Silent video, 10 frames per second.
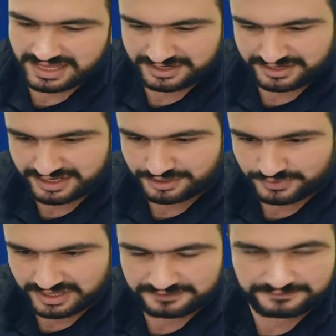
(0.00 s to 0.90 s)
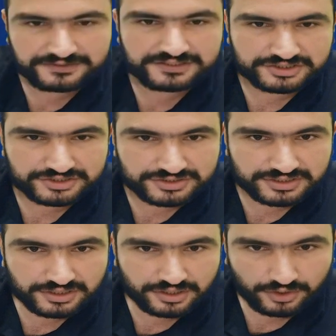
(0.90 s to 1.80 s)
and now we have finished
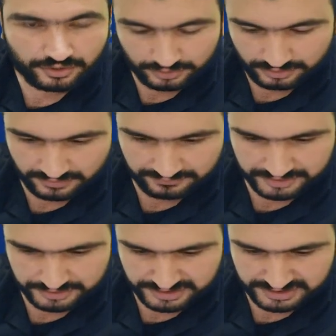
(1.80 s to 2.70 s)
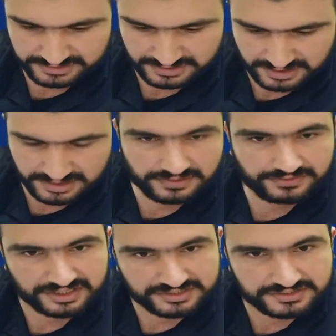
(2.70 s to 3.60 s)
all of the unit.
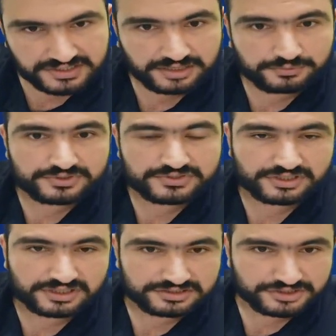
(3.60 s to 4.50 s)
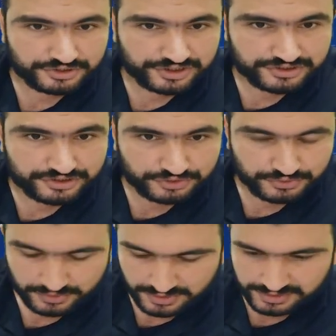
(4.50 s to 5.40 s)
Next time we'll start unit
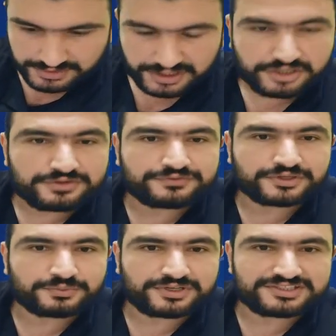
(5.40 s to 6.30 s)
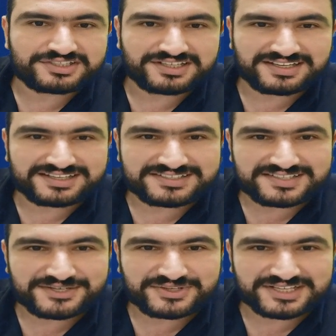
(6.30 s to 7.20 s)
2. Thank you for watching and
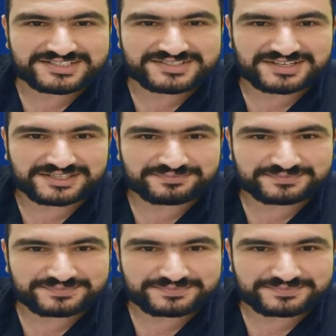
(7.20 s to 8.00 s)
see you next time.